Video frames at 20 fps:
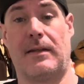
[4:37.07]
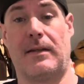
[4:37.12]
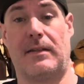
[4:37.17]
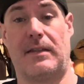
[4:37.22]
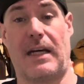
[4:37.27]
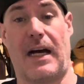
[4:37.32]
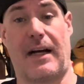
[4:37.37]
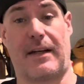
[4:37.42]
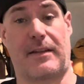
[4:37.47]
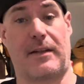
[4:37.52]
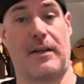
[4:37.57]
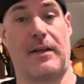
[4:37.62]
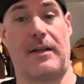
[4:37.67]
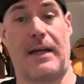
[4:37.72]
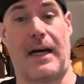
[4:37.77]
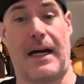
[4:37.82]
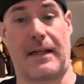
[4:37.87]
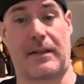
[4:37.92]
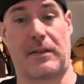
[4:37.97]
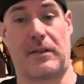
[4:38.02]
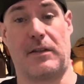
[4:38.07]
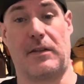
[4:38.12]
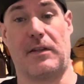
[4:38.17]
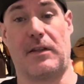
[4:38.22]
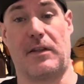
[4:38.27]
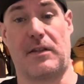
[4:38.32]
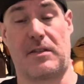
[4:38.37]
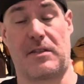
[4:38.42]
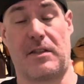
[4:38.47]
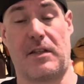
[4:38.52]
doctor to doctor,
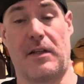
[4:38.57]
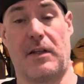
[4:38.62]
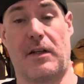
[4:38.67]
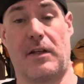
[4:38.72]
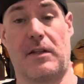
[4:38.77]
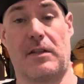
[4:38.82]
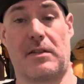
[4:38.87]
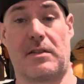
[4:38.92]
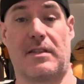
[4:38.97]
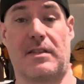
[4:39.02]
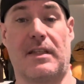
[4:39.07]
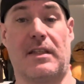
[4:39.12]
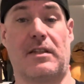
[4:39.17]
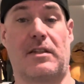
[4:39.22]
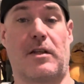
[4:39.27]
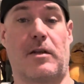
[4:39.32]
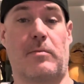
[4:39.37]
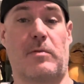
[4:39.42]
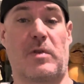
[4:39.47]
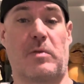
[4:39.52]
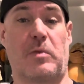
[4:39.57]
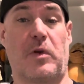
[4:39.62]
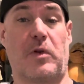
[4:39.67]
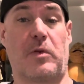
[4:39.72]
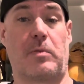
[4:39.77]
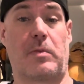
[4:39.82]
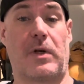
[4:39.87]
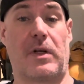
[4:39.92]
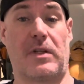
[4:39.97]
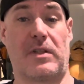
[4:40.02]
nurse to nurse, in terms of
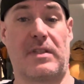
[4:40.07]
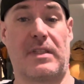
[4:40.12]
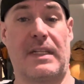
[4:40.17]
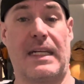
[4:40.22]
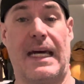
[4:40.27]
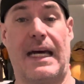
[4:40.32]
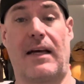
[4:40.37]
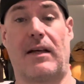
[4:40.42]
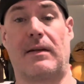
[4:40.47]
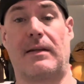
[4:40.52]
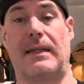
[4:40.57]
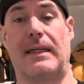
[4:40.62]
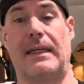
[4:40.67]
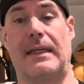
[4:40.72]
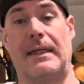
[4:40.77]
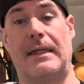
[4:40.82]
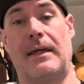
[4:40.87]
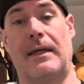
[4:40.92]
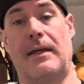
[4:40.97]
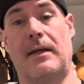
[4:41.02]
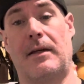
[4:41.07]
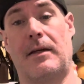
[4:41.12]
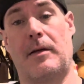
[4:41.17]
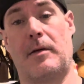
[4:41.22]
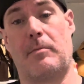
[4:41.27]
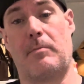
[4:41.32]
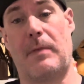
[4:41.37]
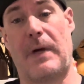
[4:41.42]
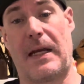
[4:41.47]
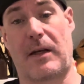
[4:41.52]
both personality,
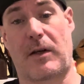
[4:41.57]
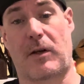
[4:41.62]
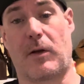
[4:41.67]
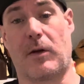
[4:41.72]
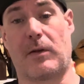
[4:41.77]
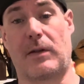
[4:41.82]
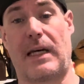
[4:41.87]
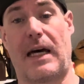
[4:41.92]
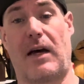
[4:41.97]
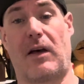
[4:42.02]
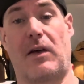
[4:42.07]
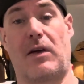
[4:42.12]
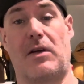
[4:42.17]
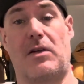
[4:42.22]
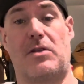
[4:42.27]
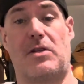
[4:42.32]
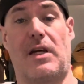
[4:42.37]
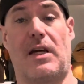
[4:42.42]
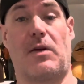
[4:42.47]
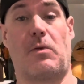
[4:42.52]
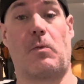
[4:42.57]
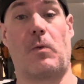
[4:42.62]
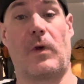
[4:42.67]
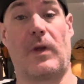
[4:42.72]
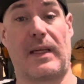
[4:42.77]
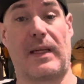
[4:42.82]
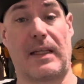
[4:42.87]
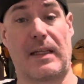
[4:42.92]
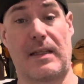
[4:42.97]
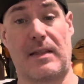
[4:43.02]
medical knowledge, and
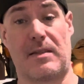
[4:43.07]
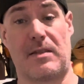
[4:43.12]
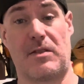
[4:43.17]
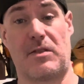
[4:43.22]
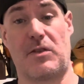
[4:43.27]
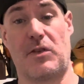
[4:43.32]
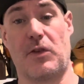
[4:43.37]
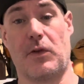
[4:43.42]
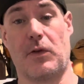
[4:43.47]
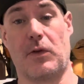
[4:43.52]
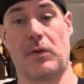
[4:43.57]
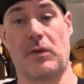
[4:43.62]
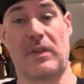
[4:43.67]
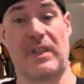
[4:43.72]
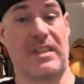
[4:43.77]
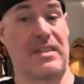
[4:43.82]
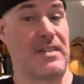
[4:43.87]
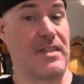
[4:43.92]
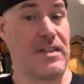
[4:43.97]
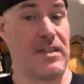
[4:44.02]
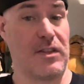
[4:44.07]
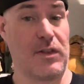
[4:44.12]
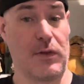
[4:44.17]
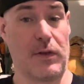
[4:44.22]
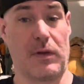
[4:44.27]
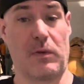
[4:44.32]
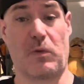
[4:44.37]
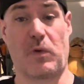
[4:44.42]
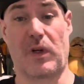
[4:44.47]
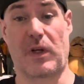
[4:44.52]
willingness to listen to
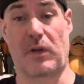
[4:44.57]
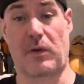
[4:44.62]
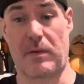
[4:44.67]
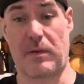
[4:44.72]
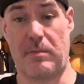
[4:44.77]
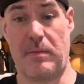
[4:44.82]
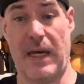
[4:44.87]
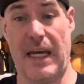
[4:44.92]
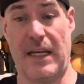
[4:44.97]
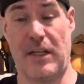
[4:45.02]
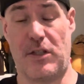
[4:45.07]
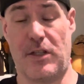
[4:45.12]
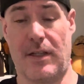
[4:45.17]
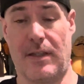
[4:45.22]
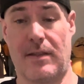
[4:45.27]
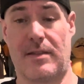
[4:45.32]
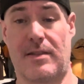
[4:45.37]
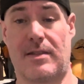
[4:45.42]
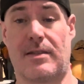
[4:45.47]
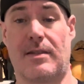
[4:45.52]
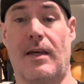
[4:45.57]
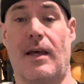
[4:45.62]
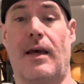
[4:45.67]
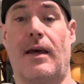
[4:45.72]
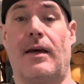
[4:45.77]
and work with patients.